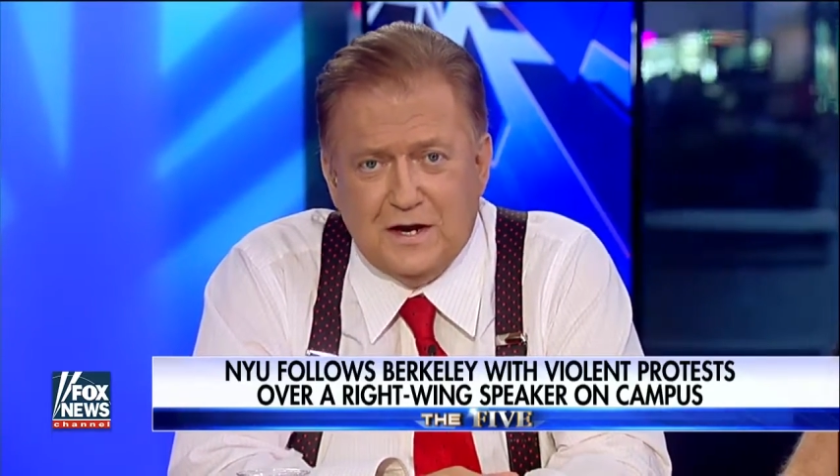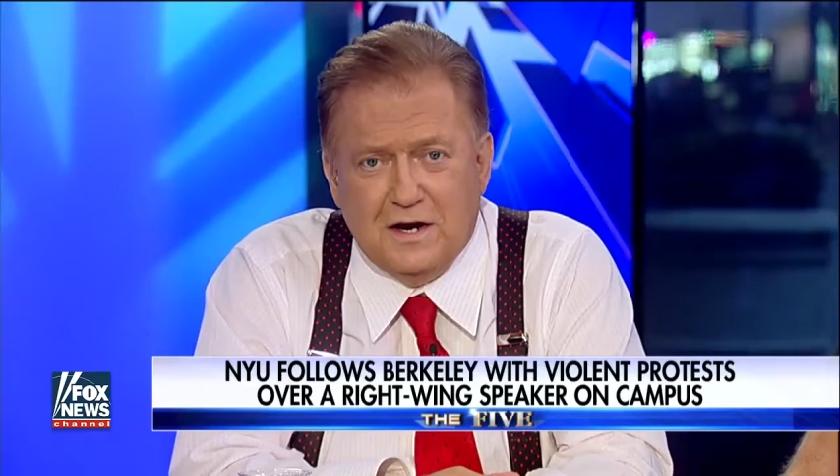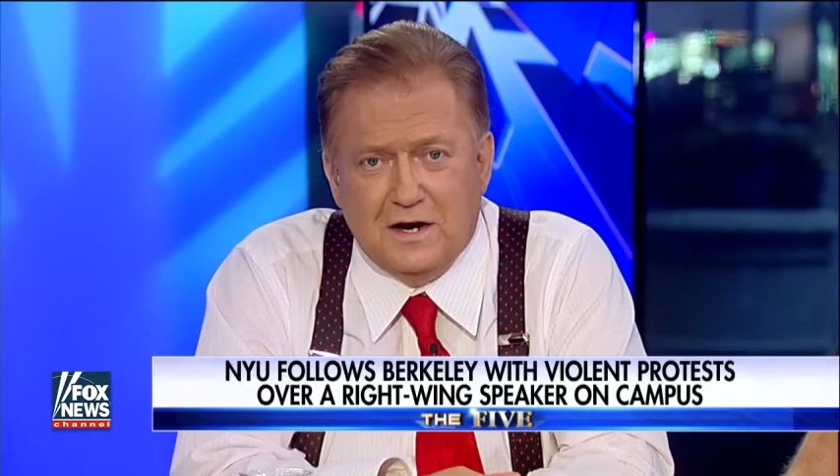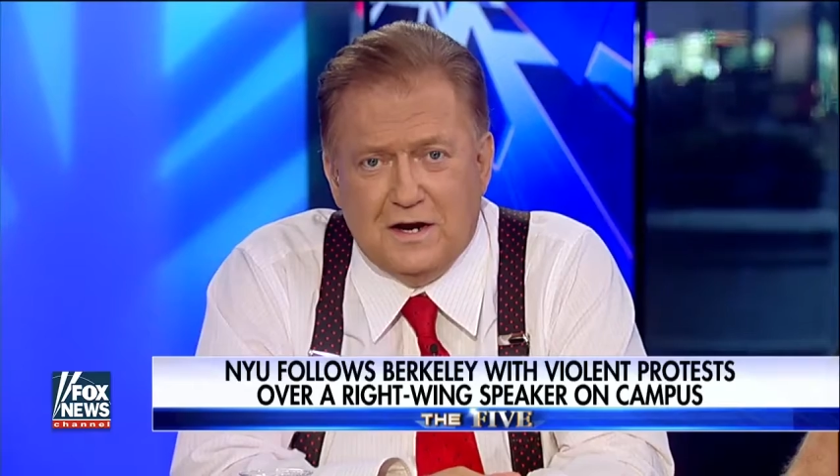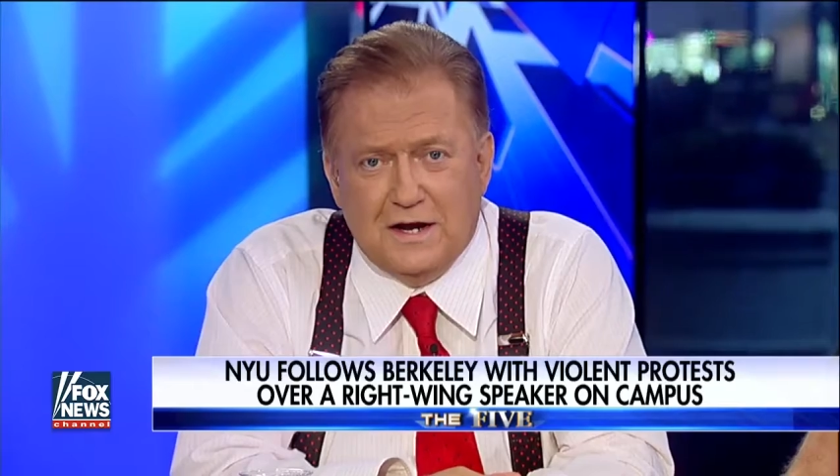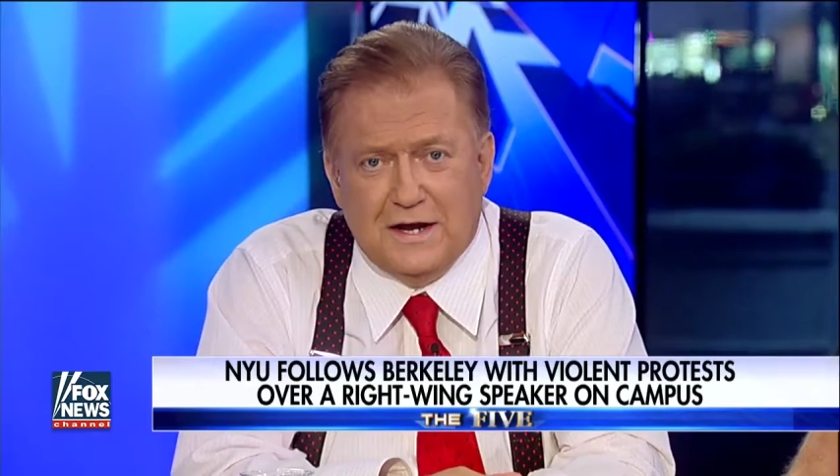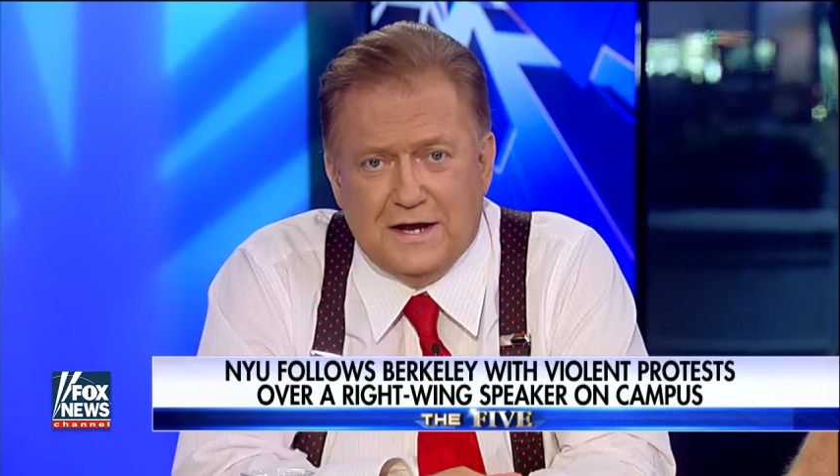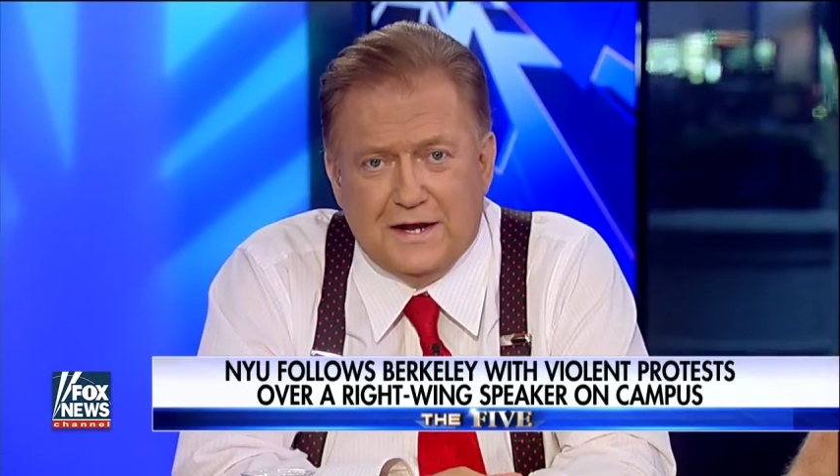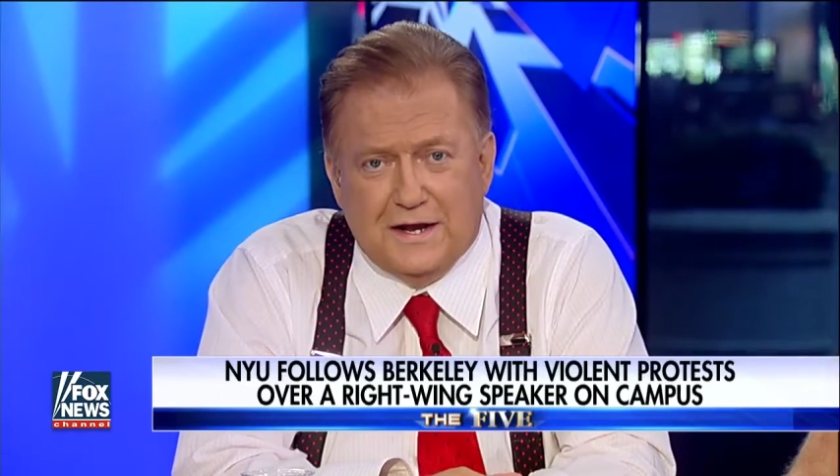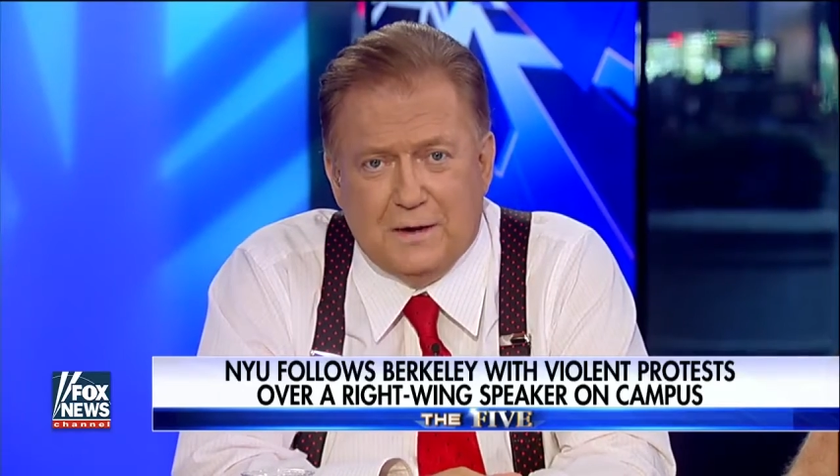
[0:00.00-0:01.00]

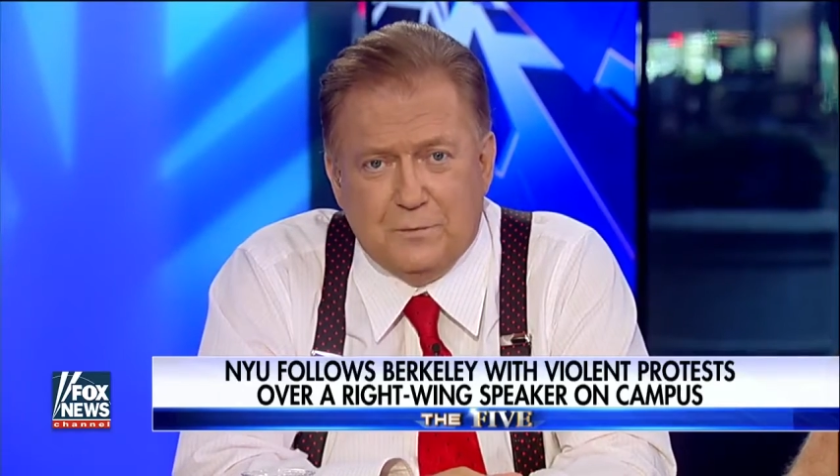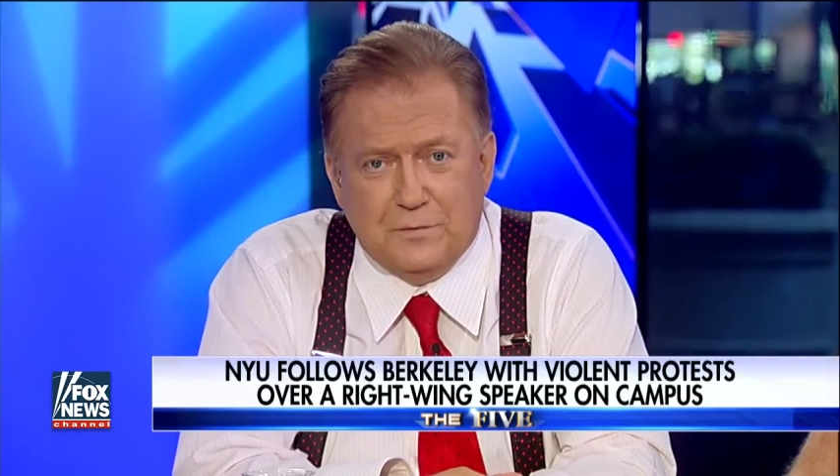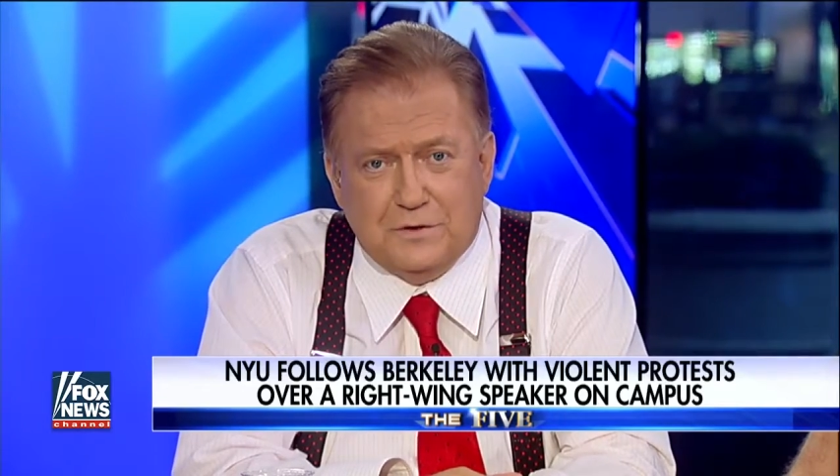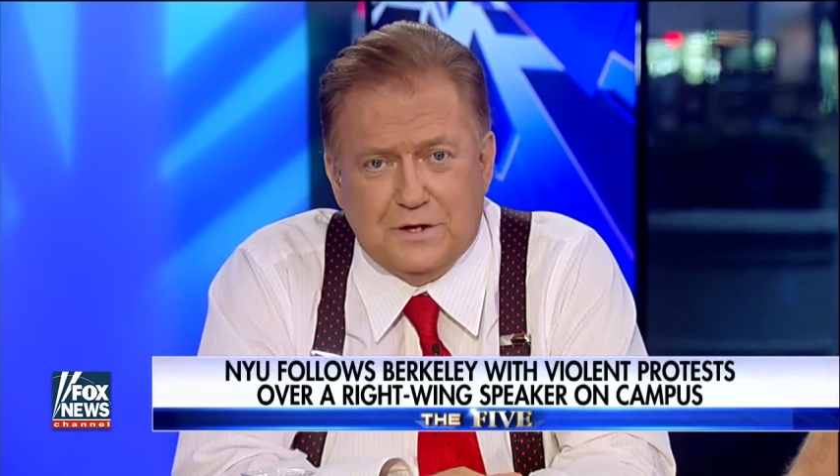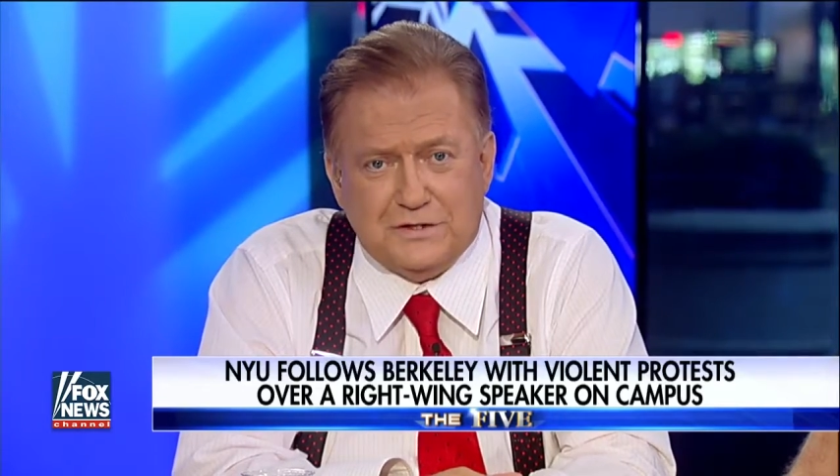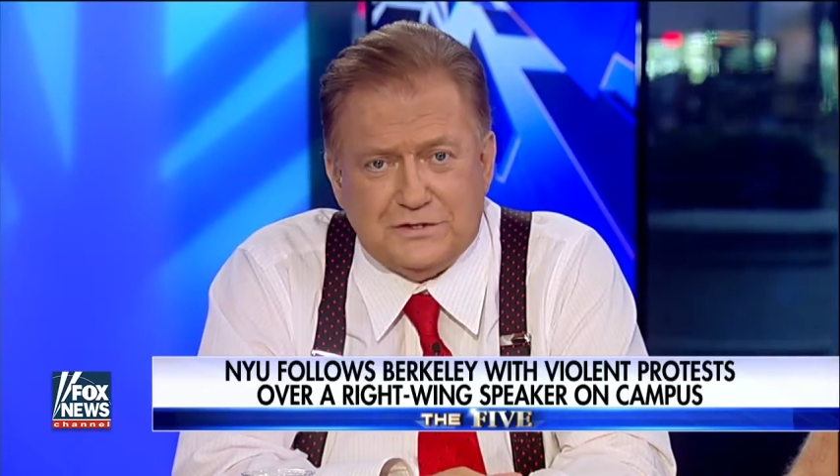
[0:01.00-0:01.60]
and I'm going to